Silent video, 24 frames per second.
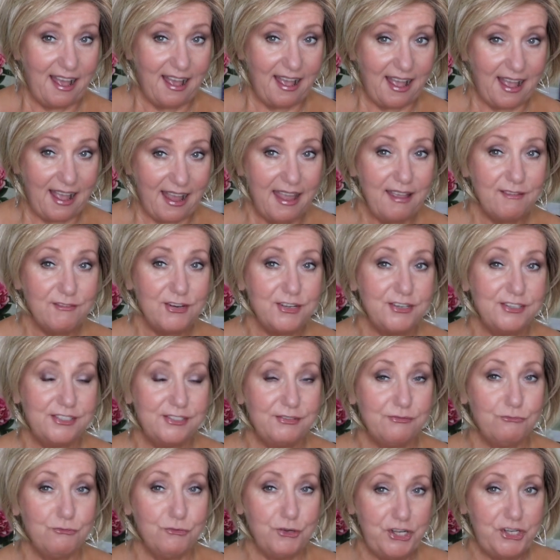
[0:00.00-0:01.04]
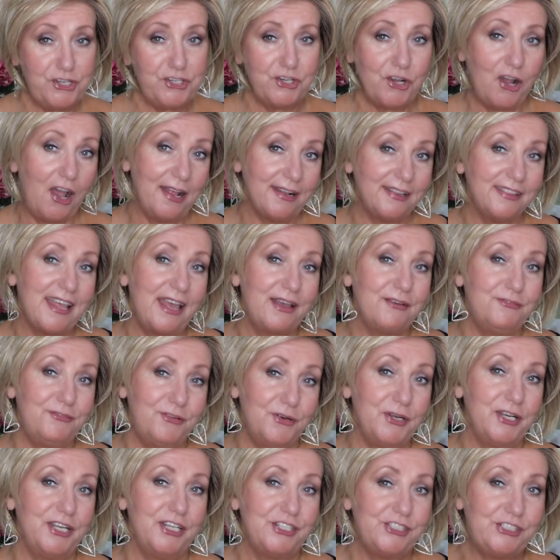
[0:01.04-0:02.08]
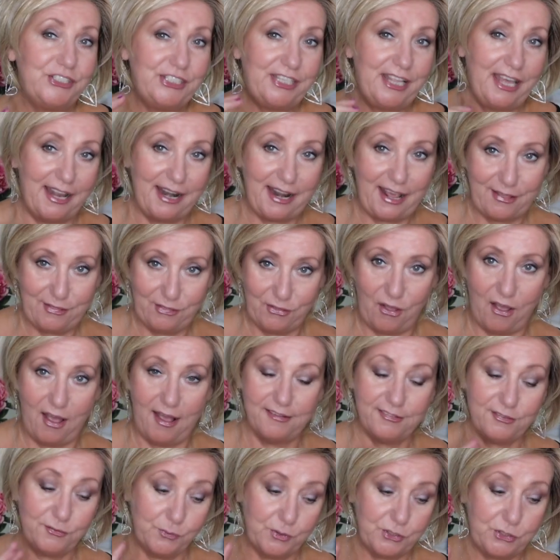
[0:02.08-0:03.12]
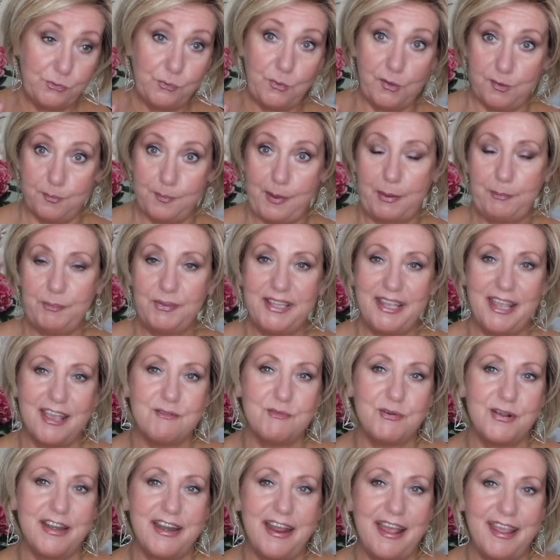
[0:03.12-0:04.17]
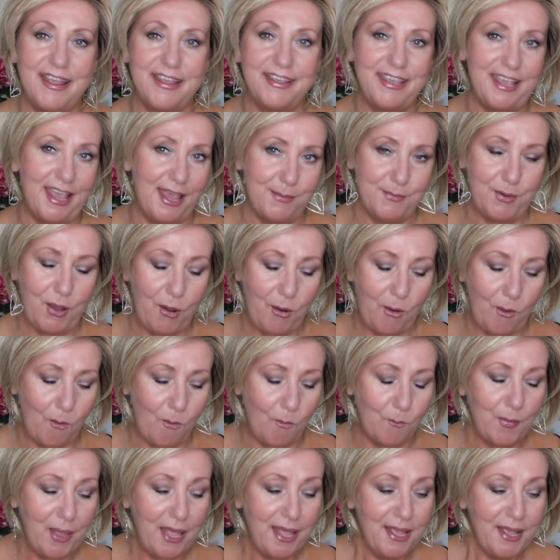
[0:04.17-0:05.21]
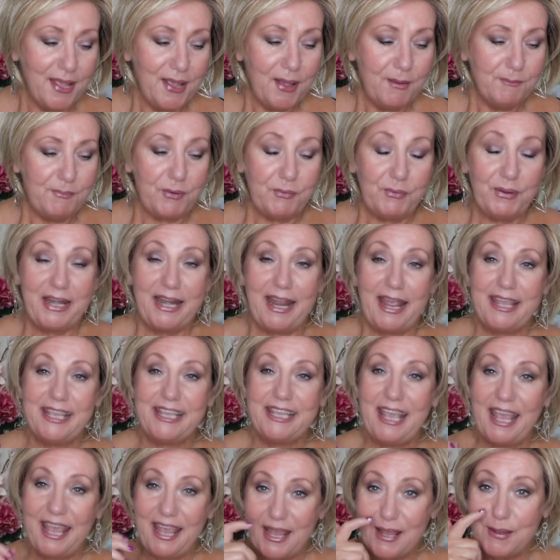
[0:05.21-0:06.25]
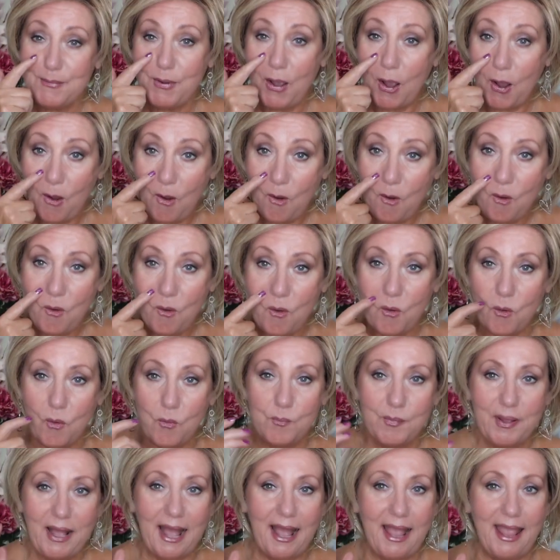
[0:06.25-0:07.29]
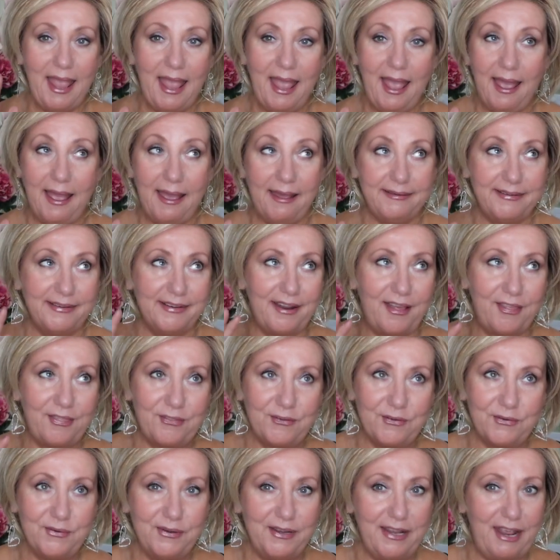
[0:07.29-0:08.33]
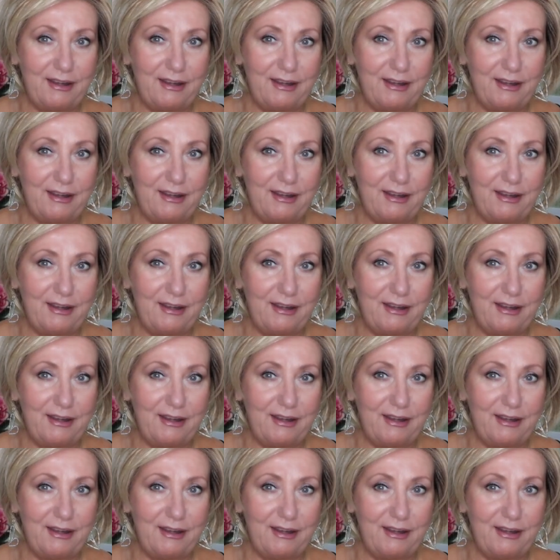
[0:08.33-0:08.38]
I haven't reshot that footage that I lost, which was my plan when I came home. But when I came home, I had another